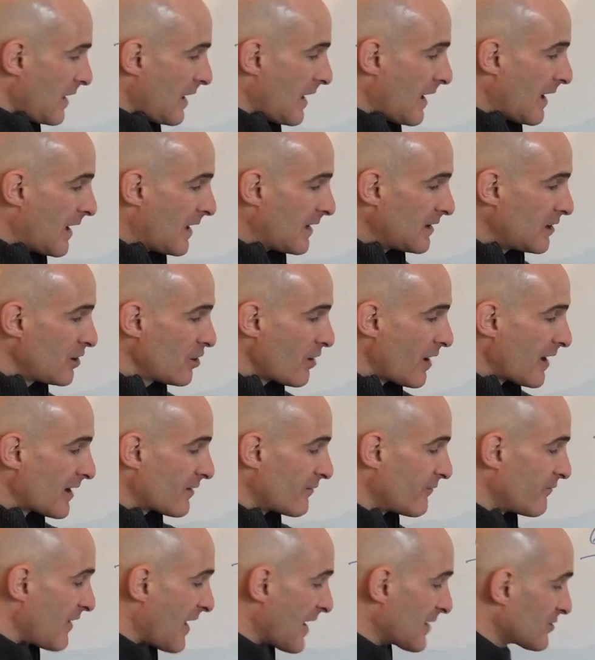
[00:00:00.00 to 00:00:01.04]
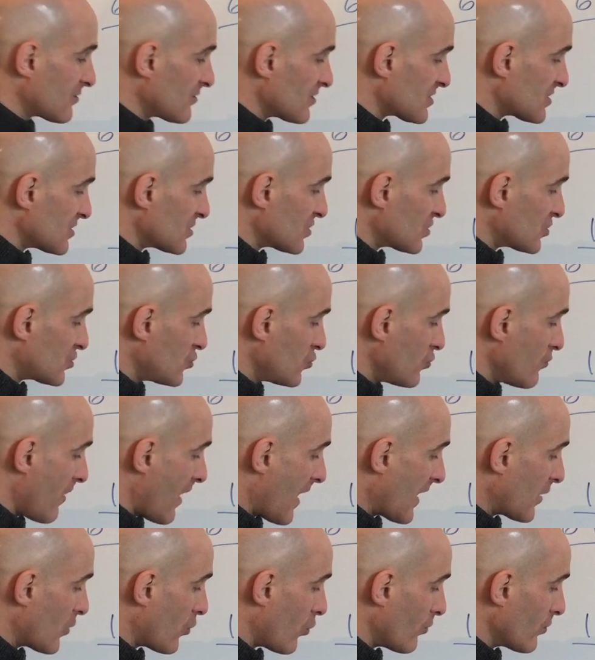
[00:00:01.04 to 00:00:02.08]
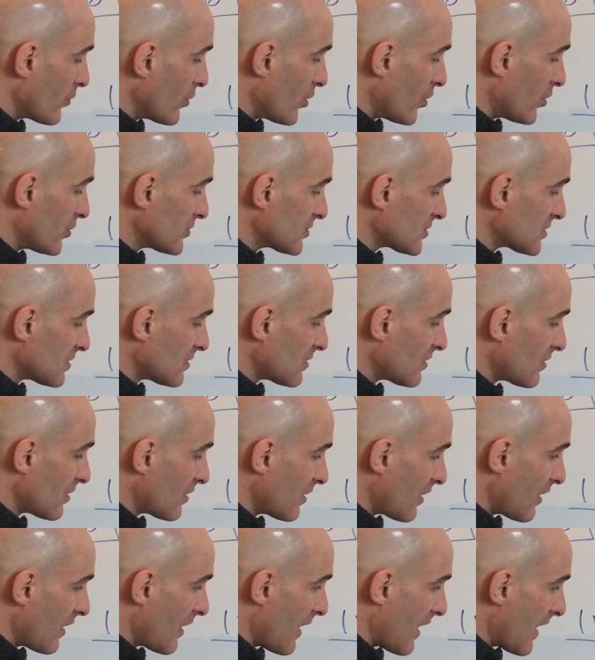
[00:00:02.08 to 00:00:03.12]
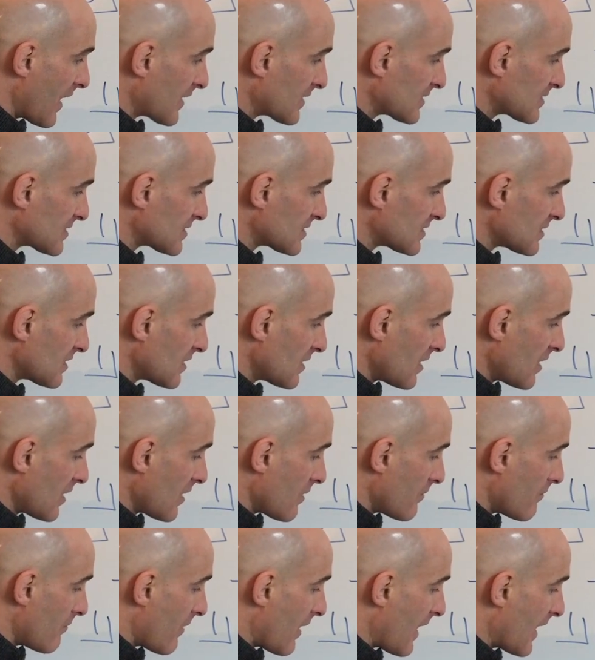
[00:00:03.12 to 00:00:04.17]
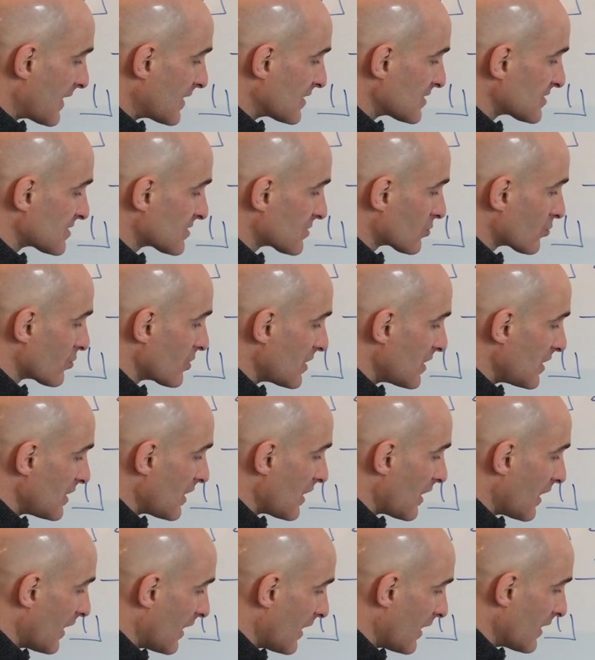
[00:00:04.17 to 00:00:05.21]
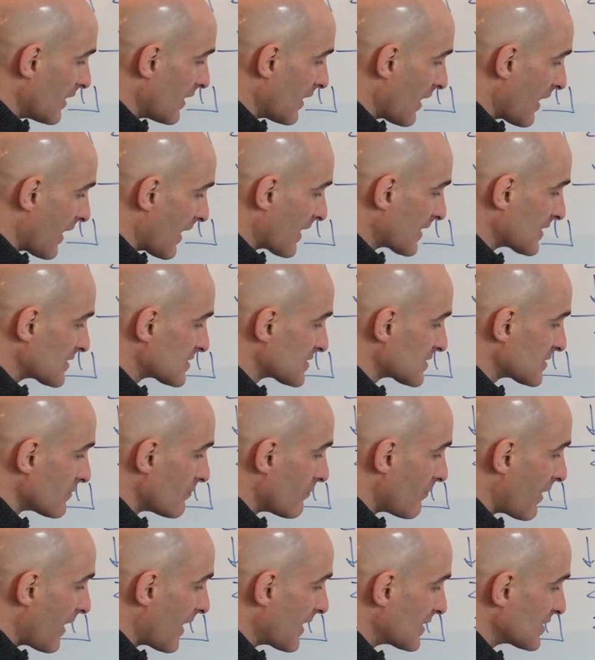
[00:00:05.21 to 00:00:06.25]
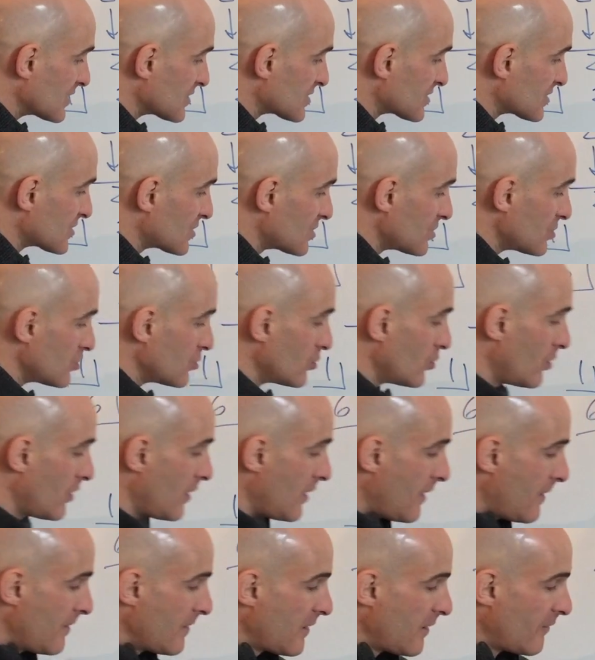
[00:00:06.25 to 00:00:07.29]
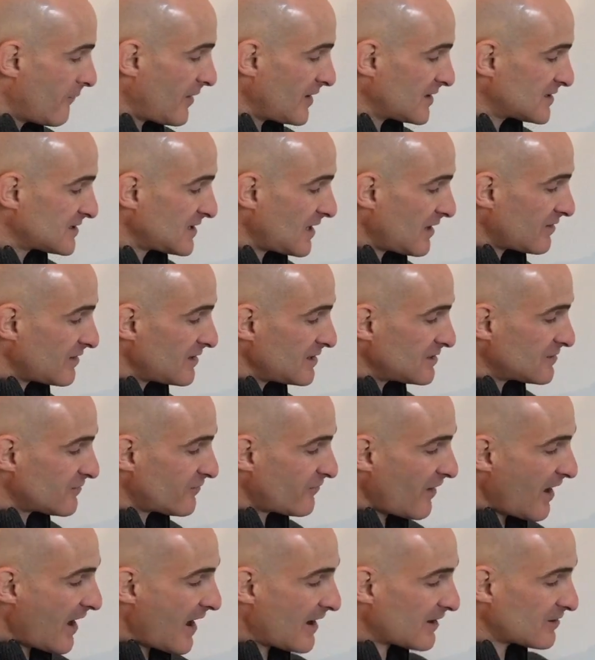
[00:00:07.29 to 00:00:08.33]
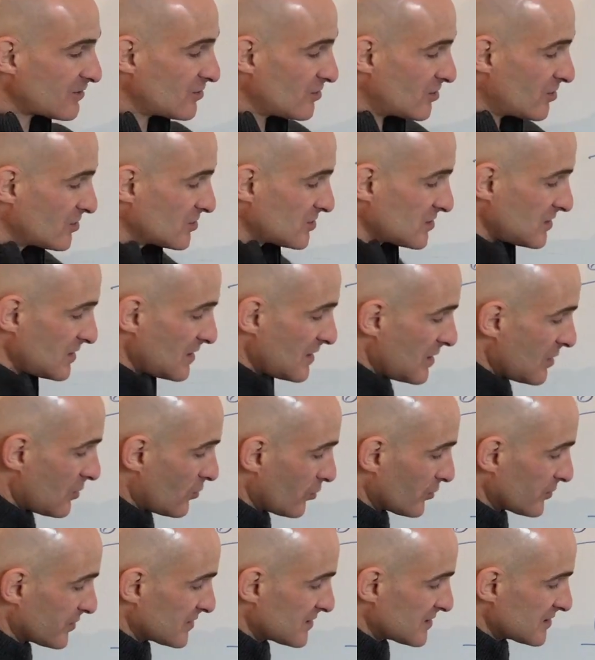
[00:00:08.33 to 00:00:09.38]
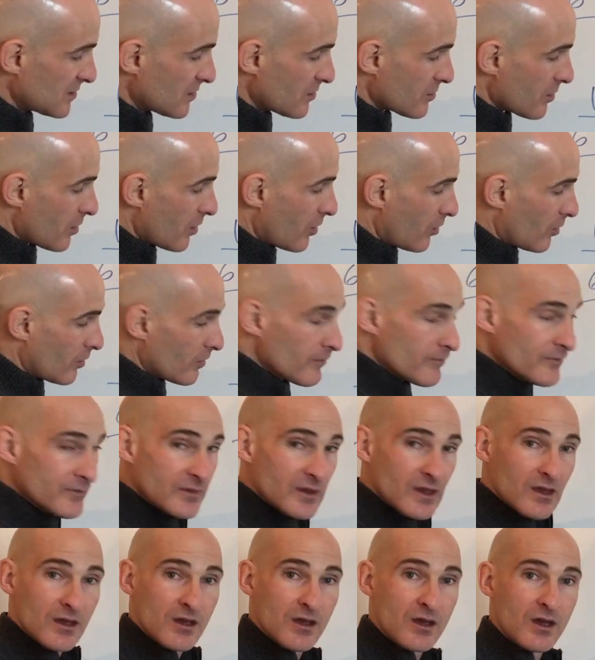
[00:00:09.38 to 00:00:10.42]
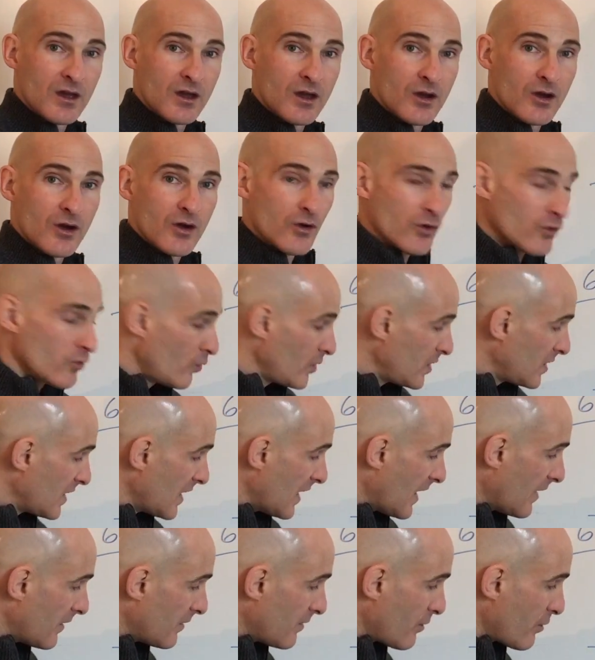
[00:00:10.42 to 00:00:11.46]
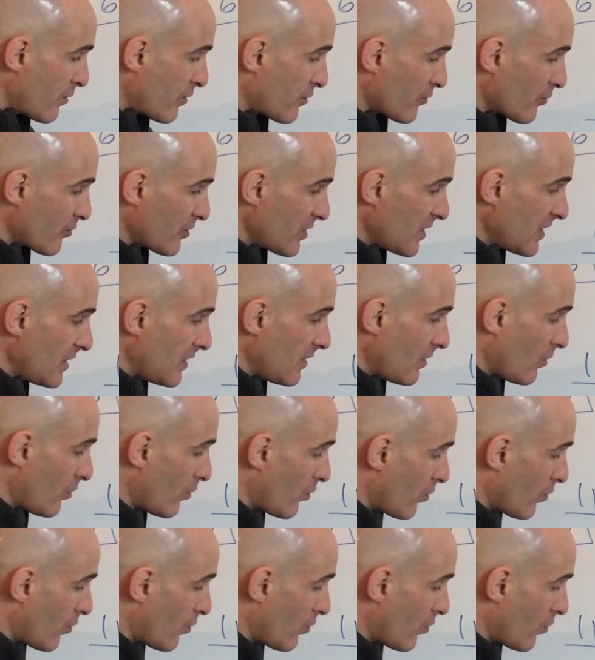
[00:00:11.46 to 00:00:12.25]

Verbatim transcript: And here I can factor this into two binomials, x minus 3 and x minus 2. If I set these factors equal to 0, we get 3